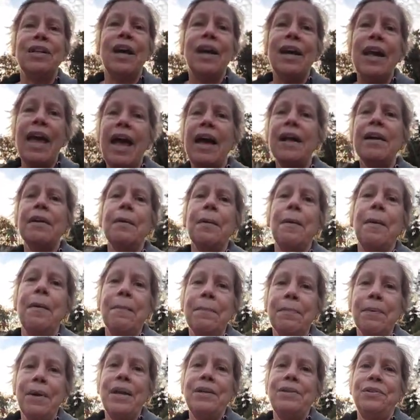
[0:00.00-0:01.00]
I had a
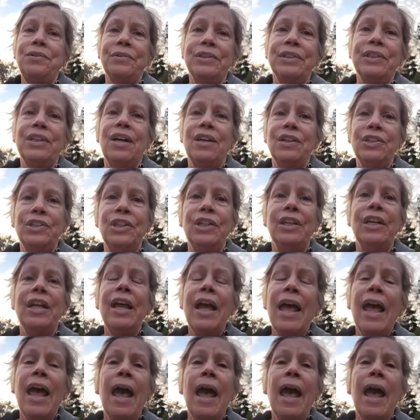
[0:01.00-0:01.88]
breast reduction,